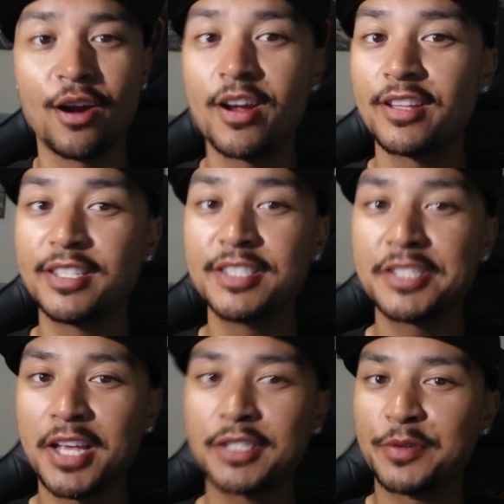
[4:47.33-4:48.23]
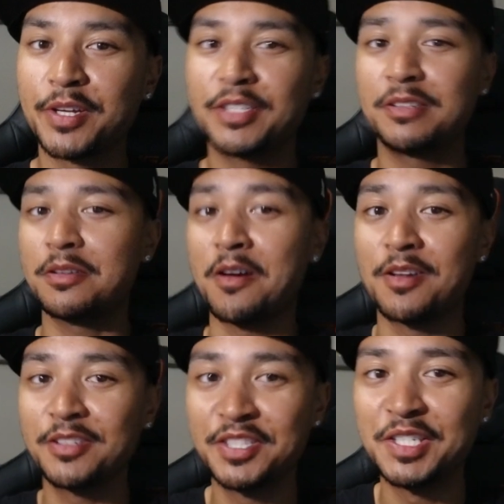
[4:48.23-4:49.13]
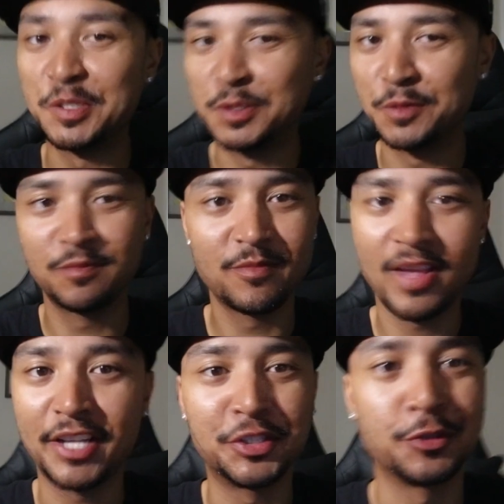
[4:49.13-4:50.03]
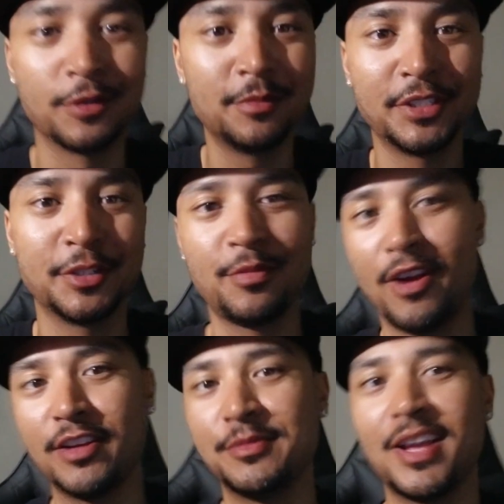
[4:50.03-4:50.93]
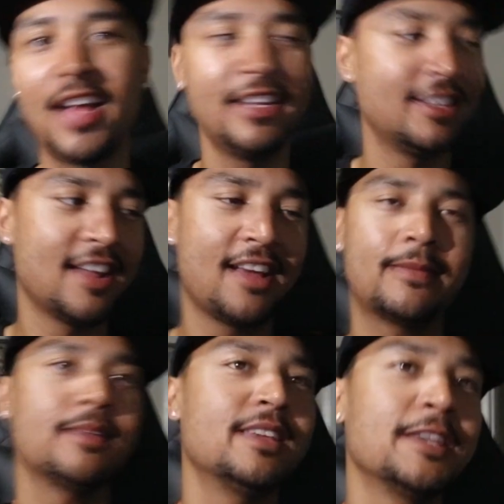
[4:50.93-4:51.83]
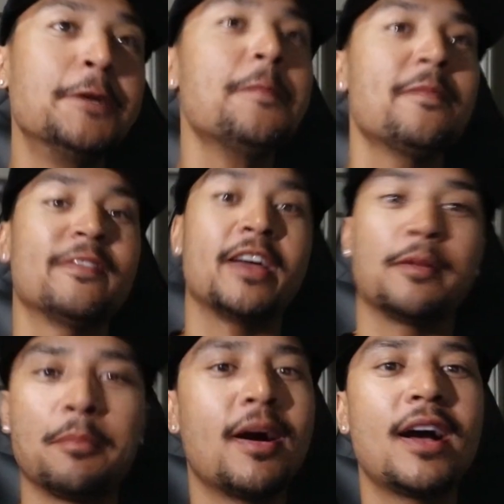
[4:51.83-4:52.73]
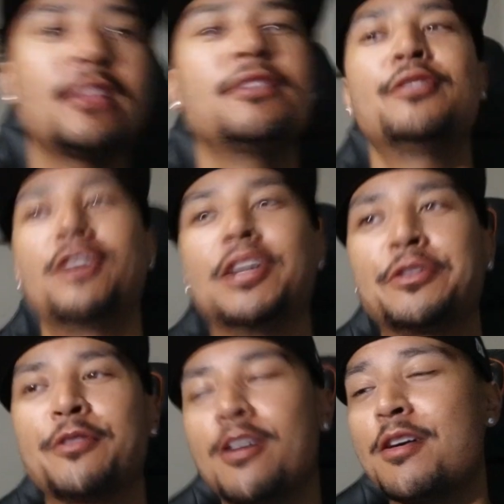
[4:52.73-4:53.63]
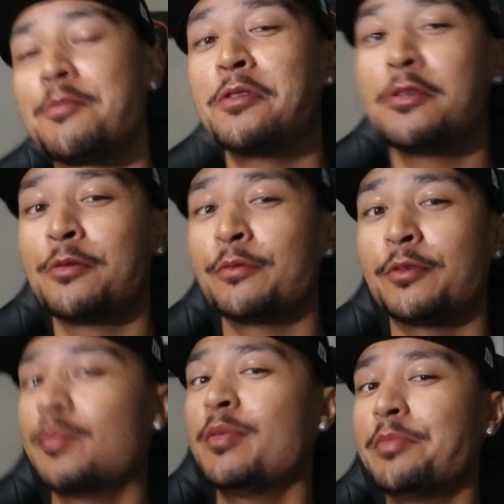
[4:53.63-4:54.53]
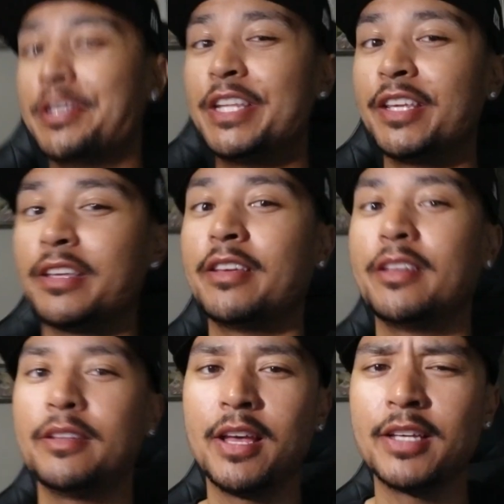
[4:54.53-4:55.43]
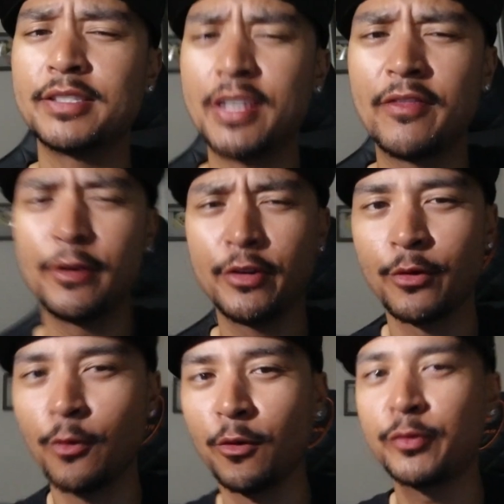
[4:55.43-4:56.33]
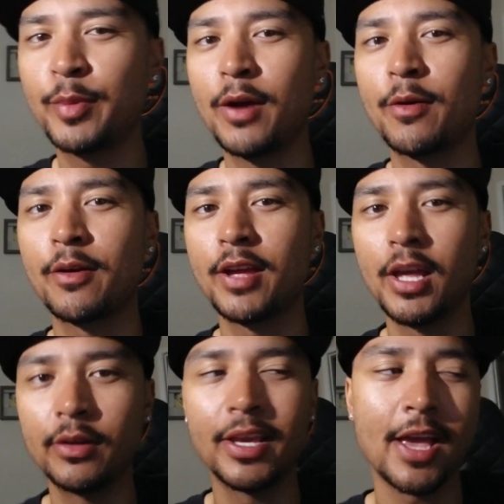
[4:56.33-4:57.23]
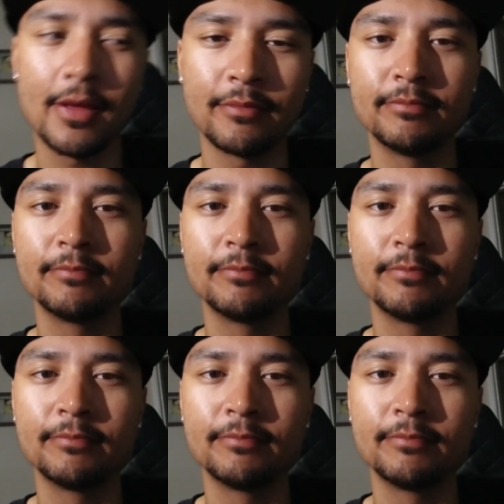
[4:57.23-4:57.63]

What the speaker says: Alright, this next race honestly extremely surprised me. I did not think that my little Honda Grom would be beating a 700 horsepower Hellcat.